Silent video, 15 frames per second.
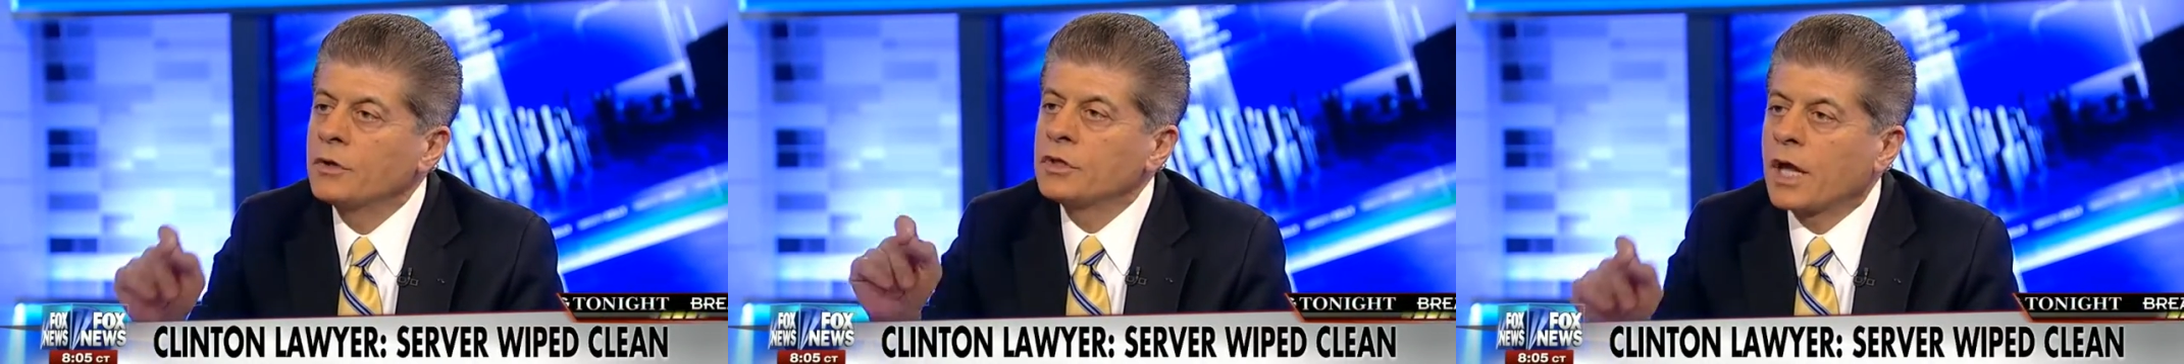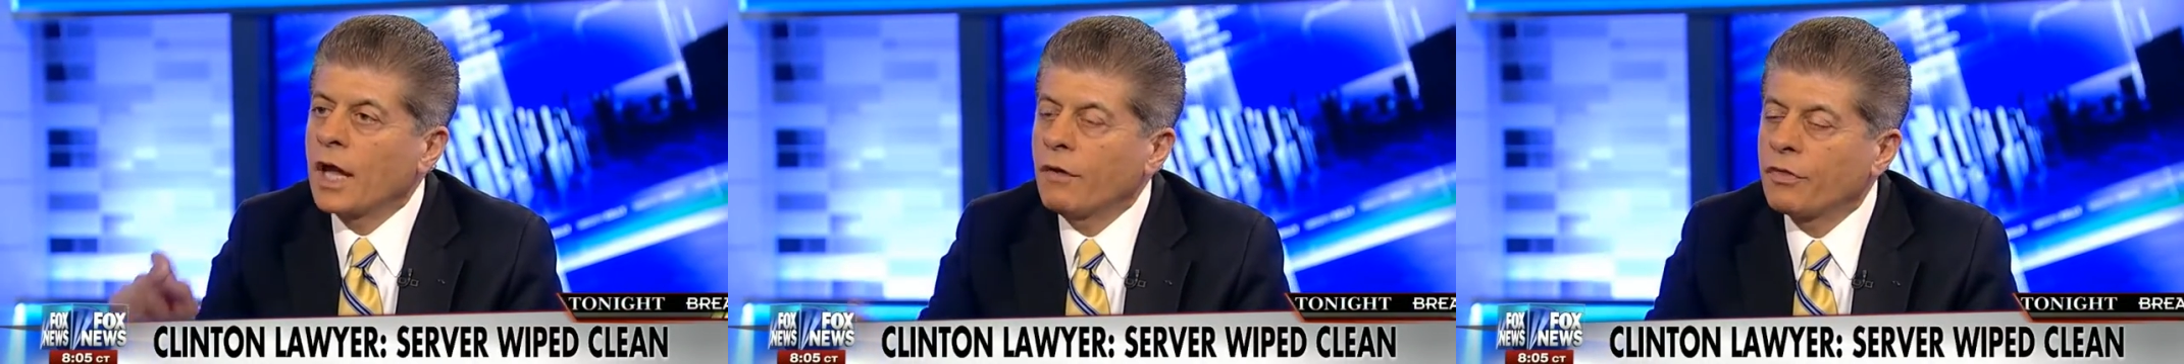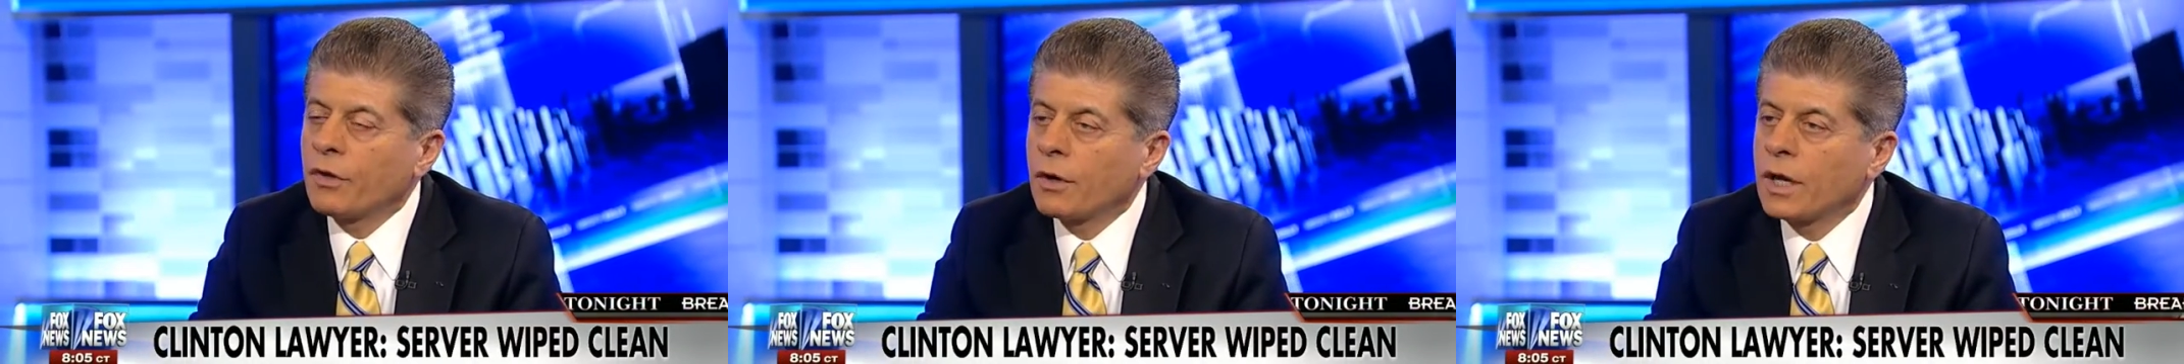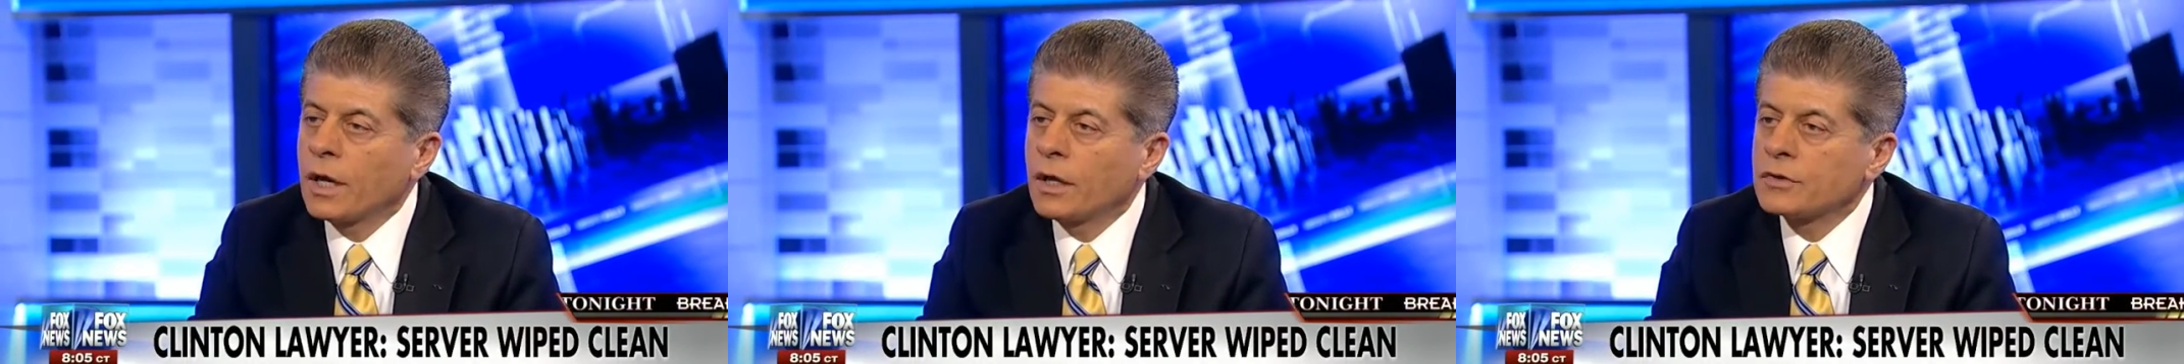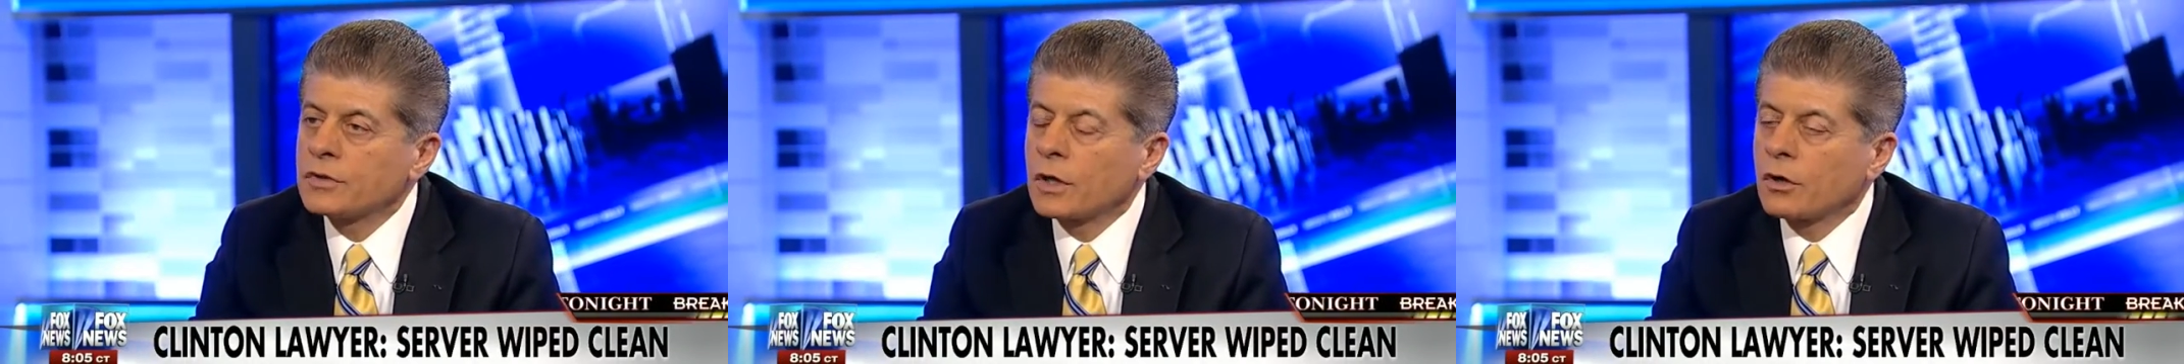to get their
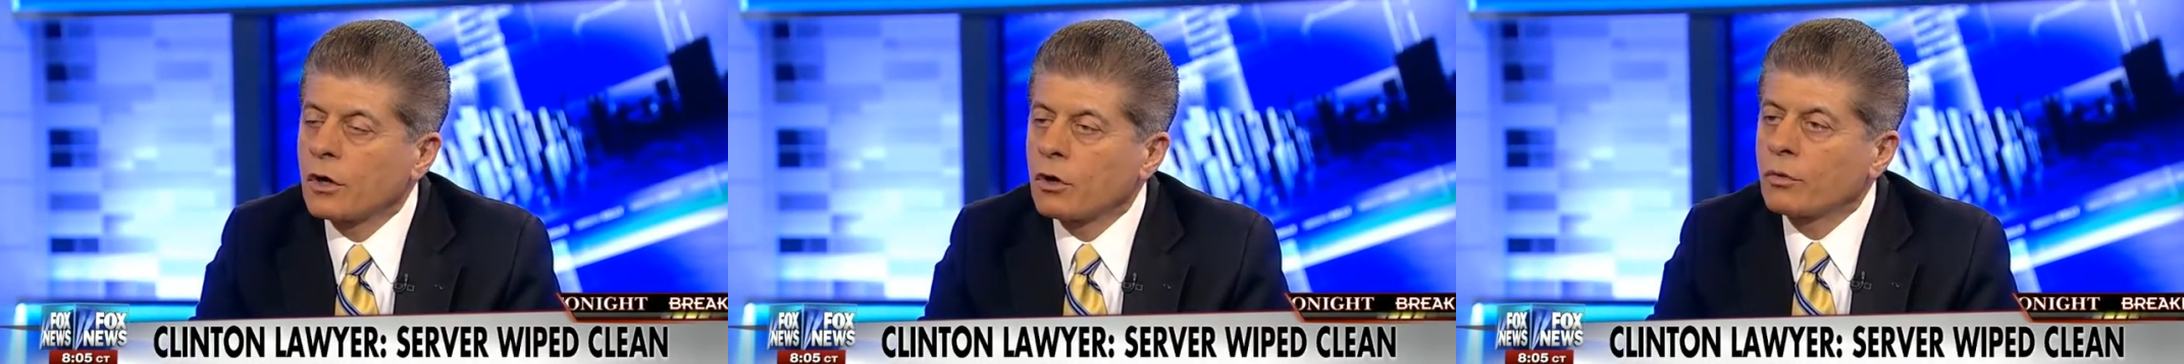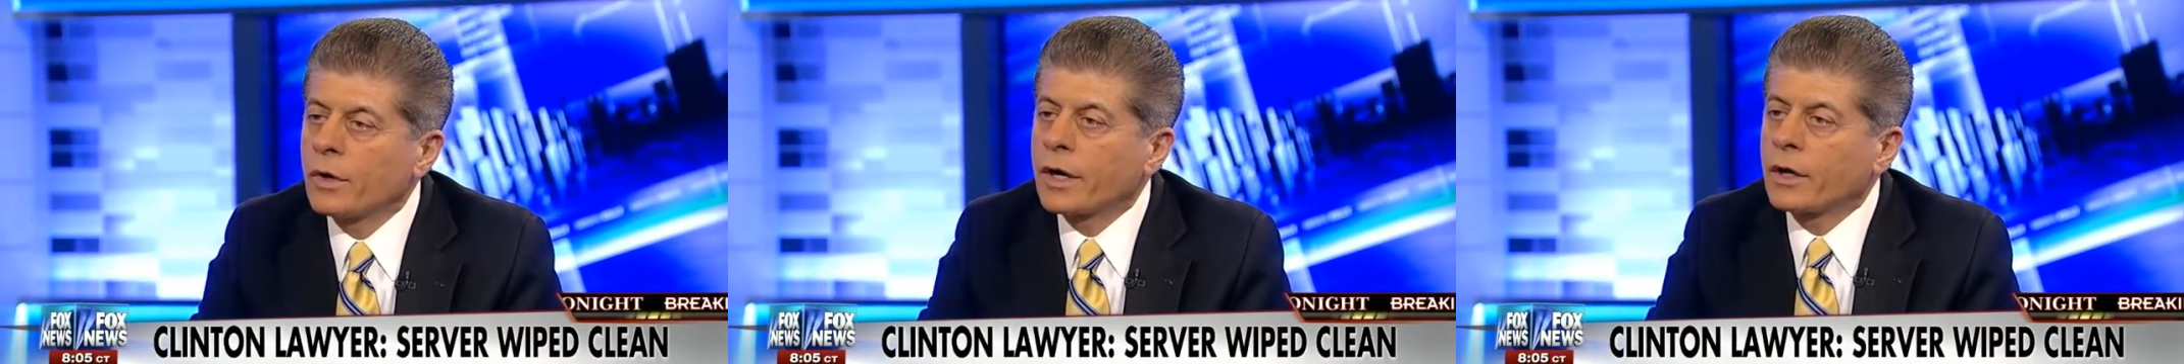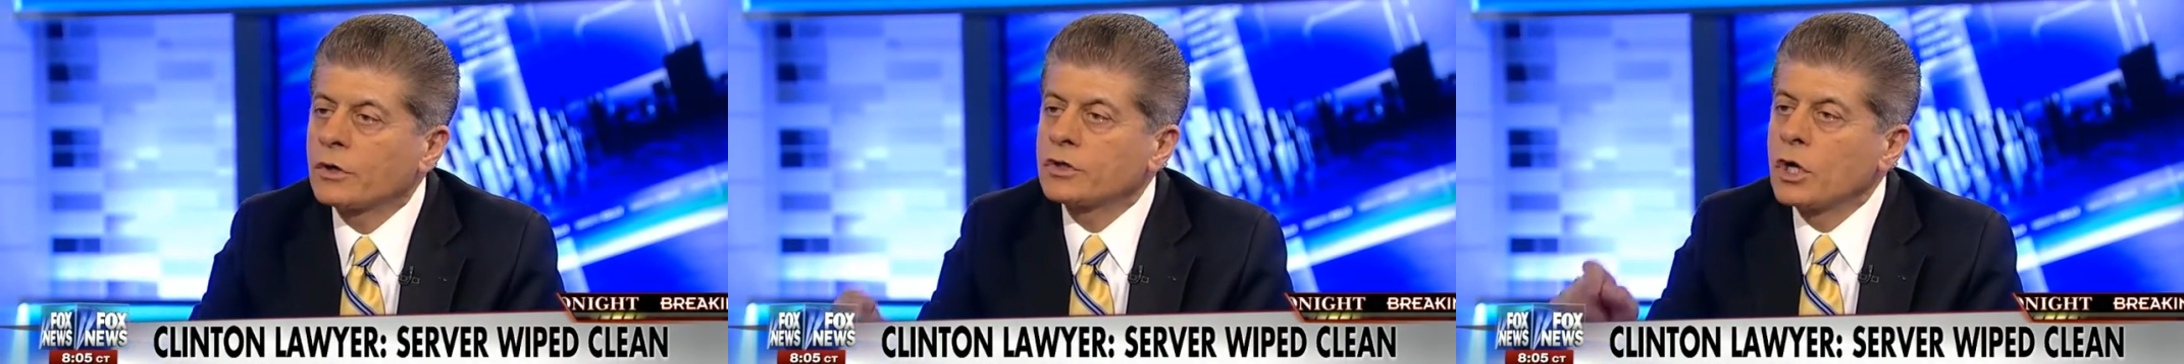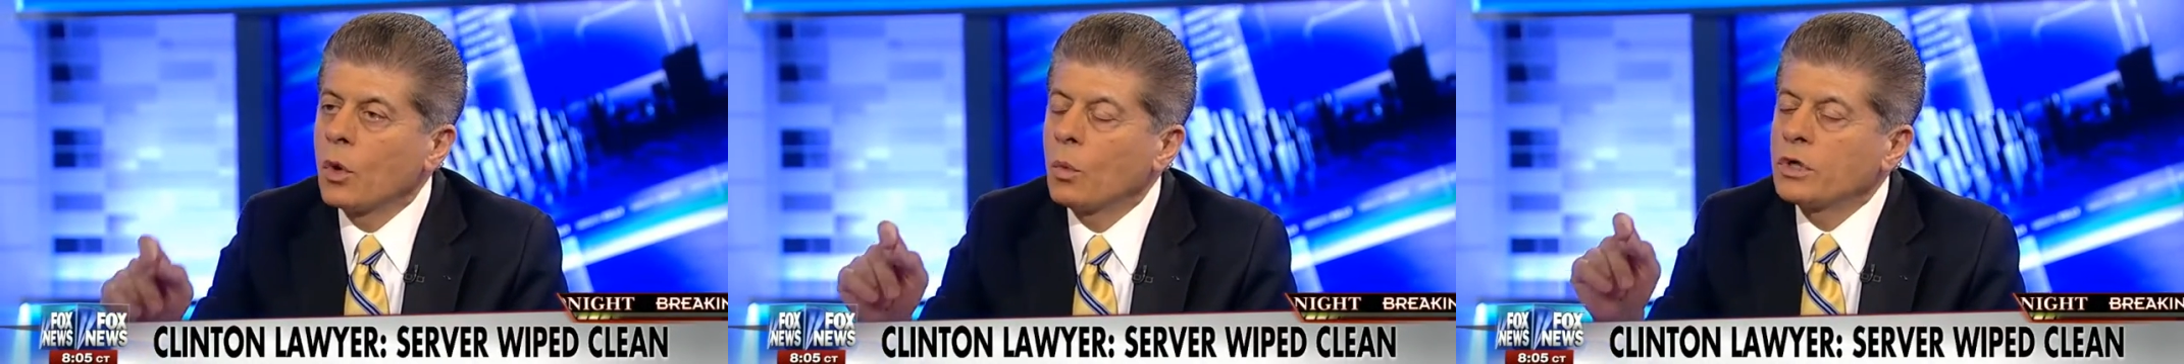hands on her records,